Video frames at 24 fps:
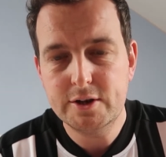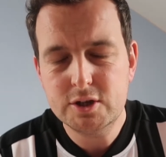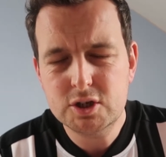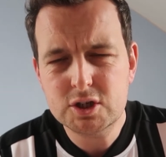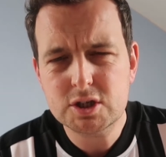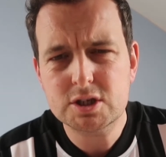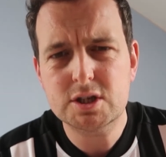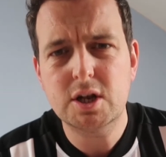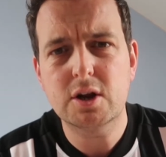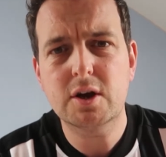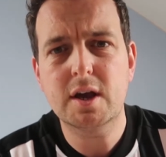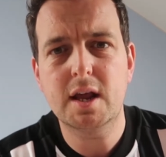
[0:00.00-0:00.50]

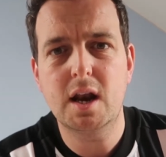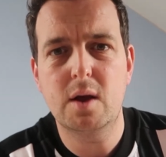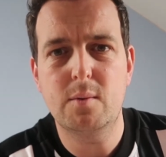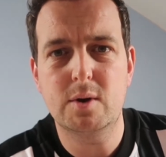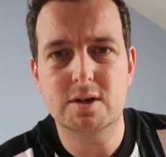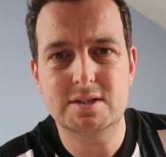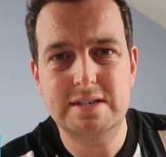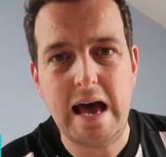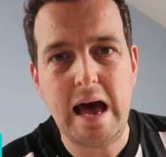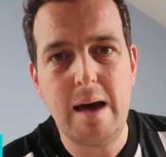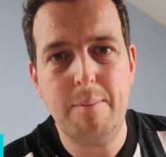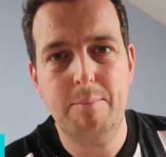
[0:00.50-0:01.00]
just looking at
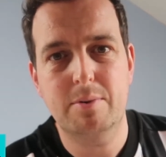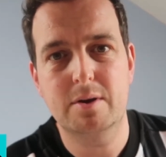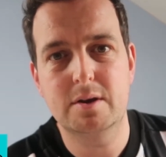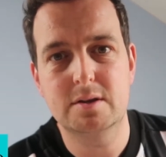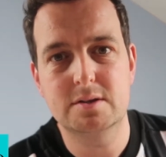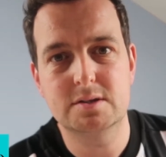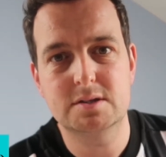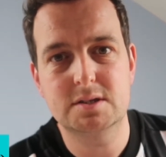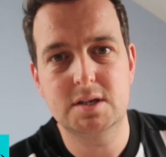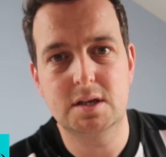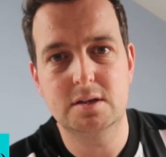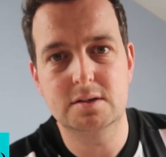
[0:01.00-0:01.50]
what's
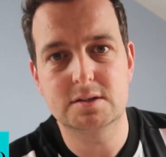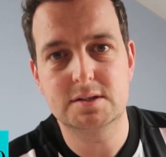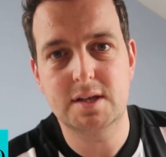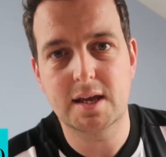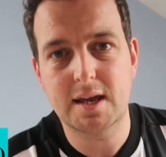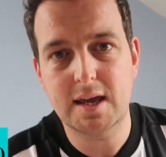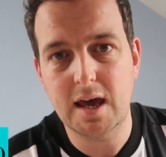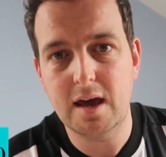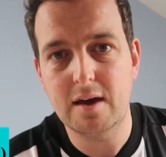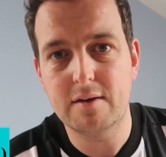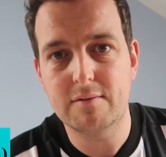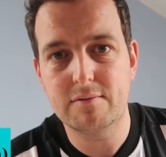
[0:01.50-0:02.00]
happened since they
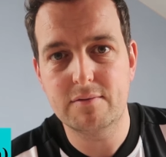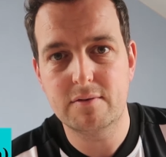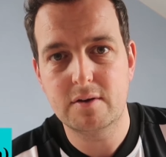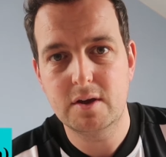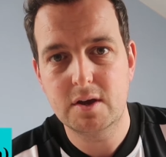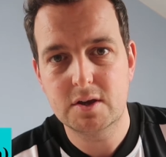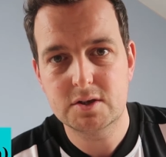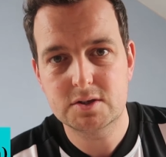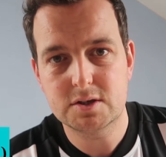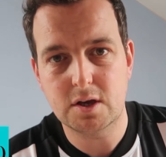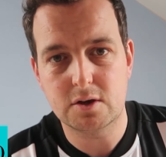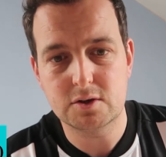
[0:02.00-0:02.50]
gave
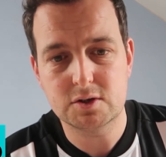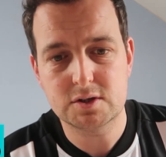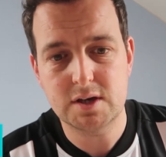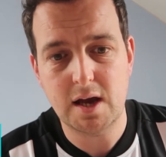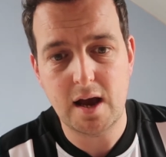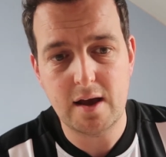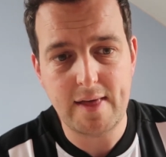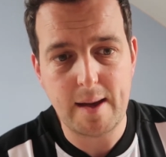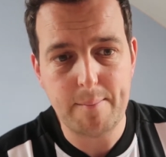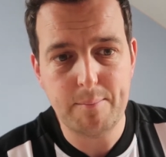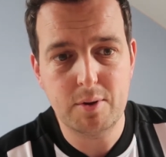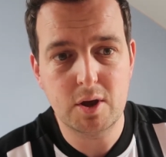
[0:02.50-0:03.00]

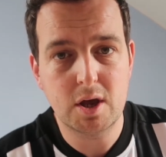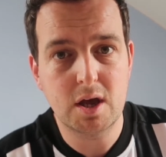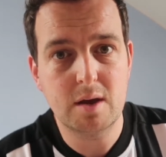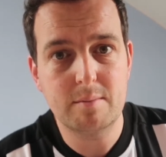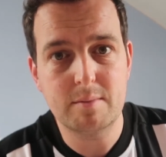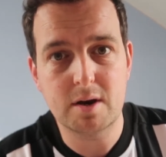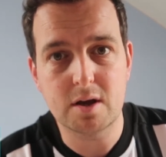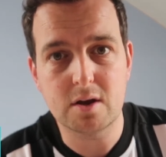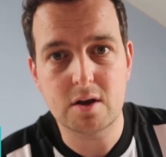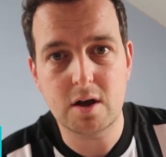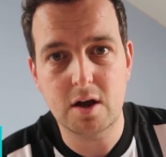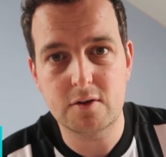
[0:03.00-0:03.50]
Solskjaer that
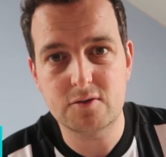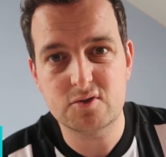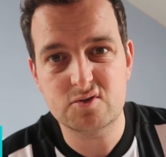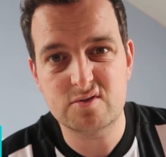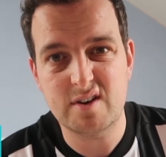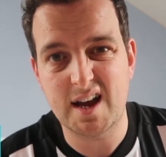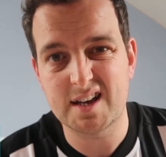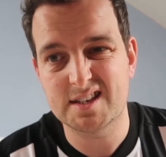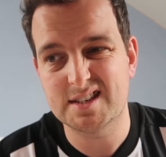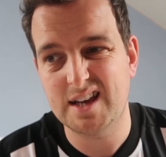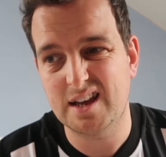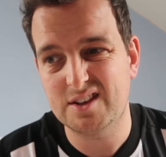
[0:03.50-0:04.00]
permanent
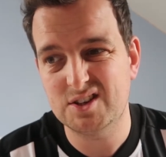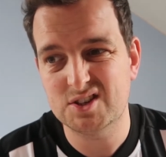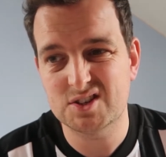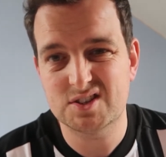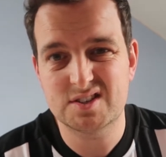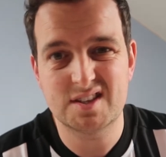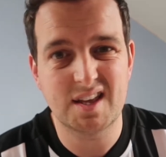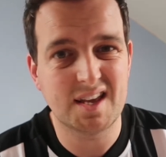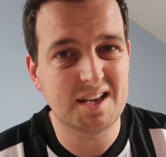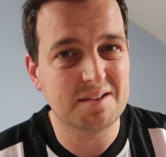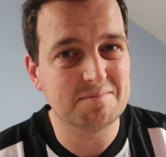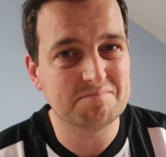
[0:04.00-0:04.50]
contract, I
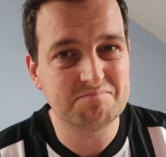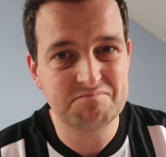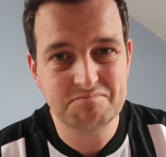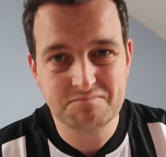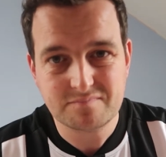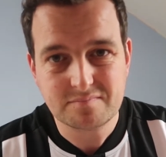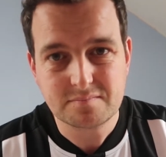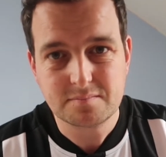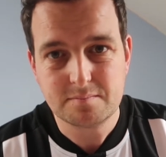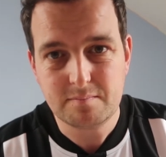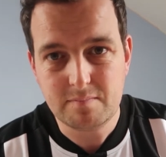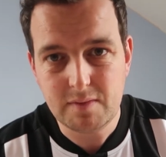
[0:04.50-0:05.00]
just think
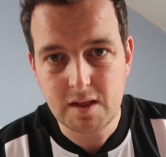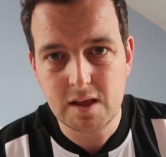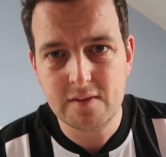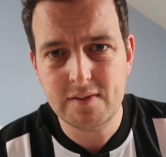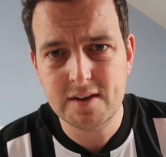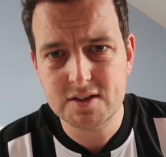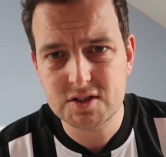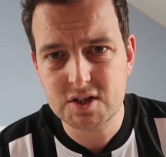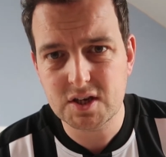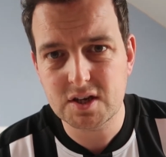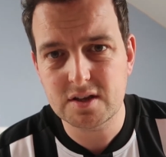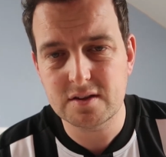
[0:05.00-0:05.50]

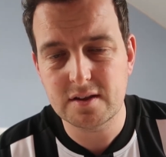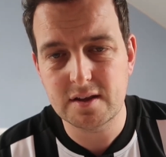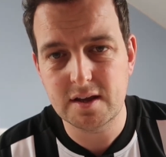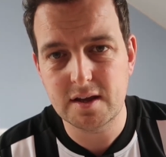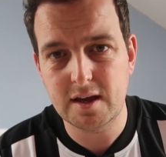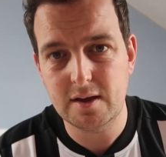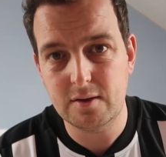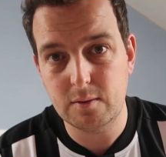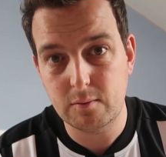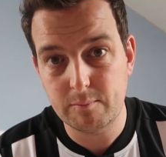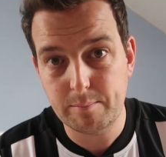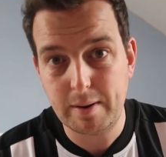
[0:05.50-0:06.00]
there's a
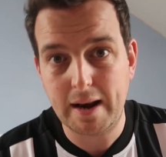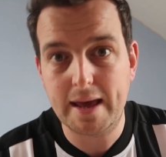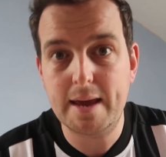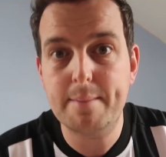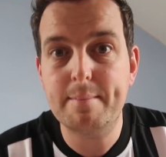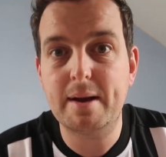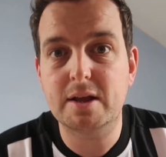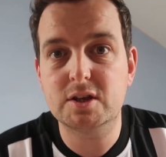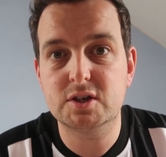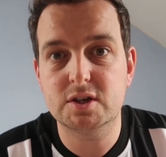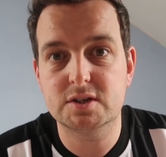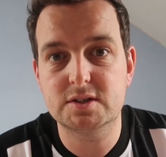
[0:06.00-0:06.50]

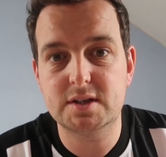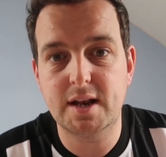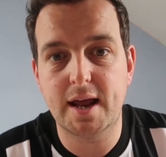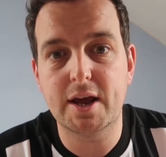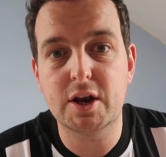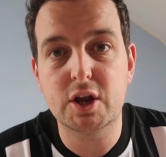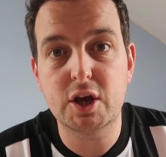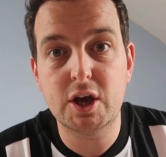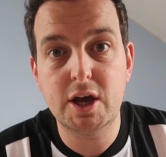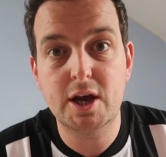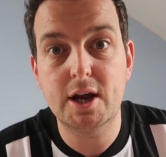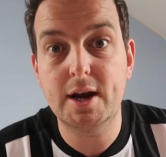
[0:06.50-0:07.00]
playing Manchester
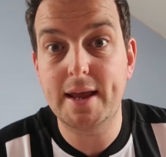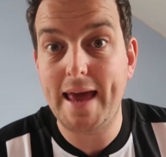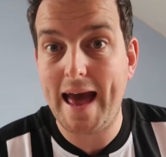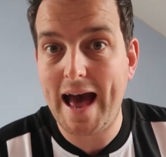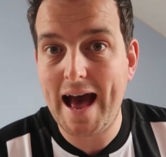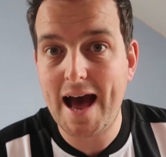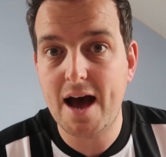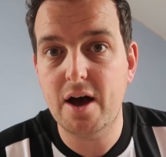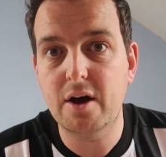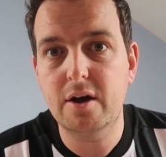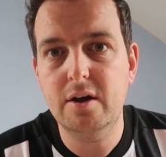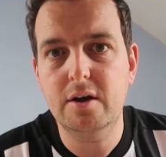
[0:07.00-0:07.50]
United early
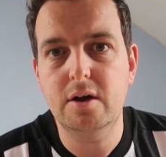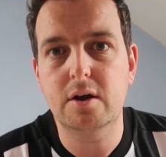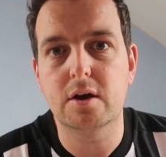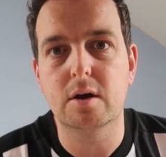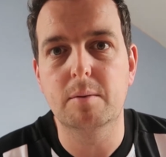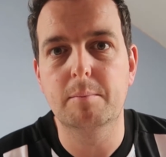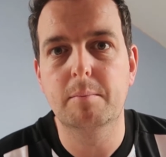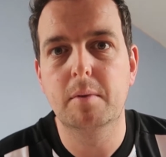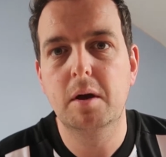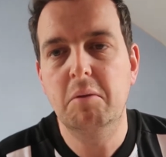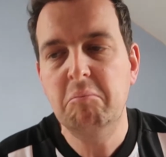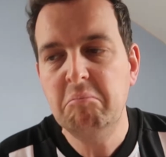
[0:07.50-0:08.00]
at
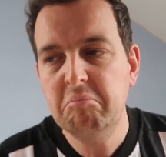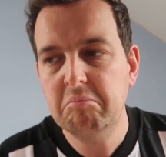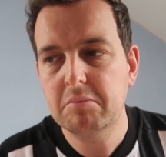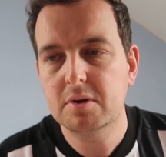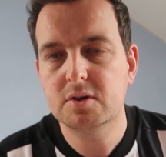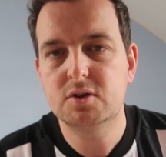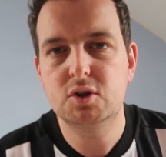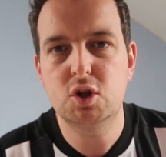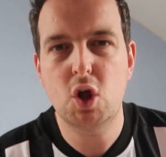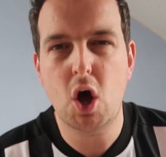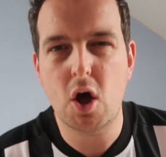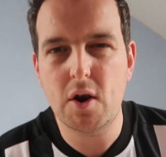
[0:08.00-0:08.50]
home
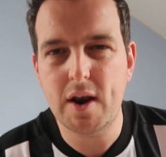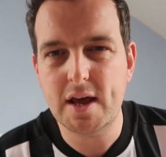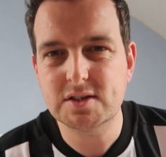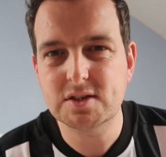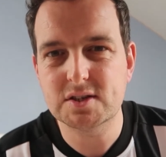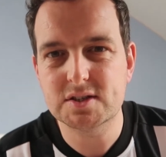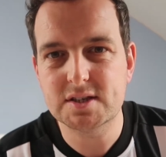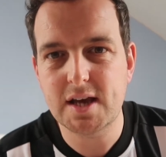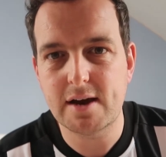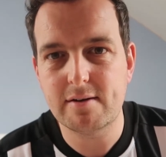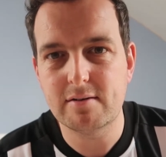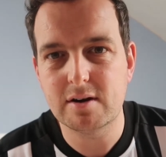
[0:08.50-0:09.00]
not
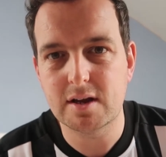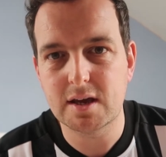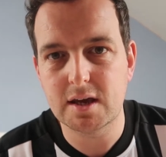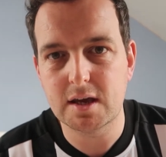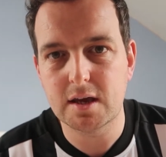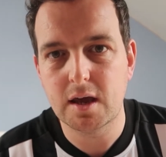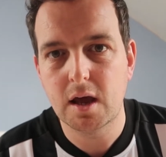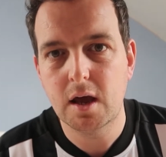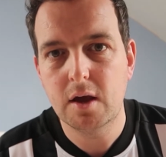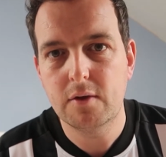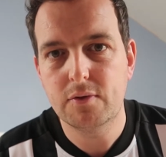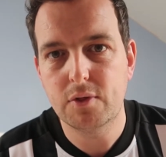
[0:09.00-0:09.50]

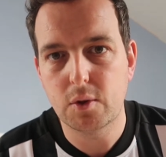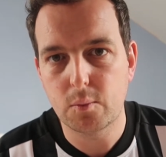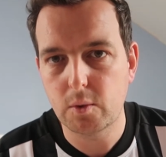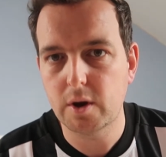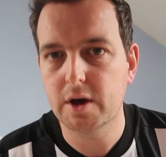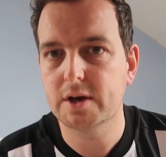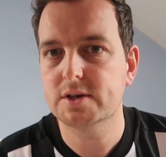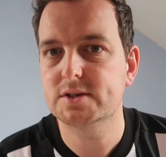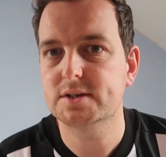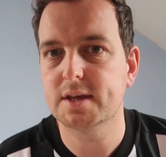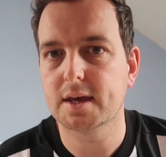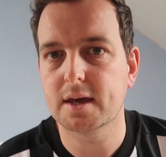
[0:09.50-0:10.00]
necessarily the
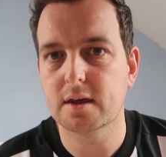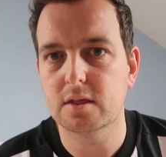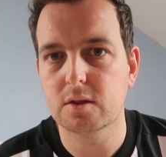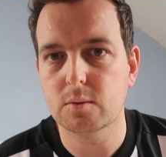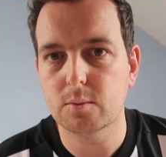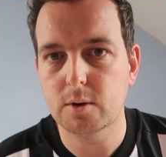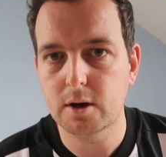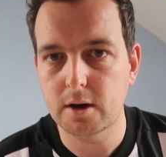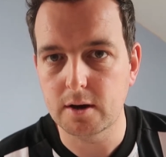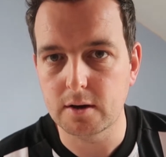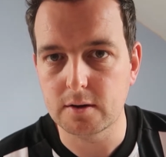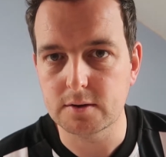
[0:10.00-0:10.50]
worst thing in the
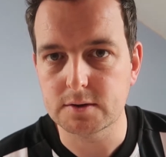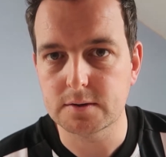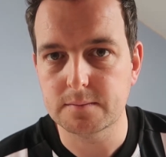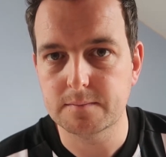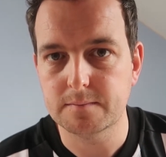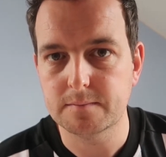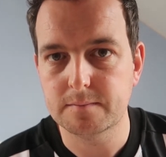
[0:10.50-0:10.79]
world.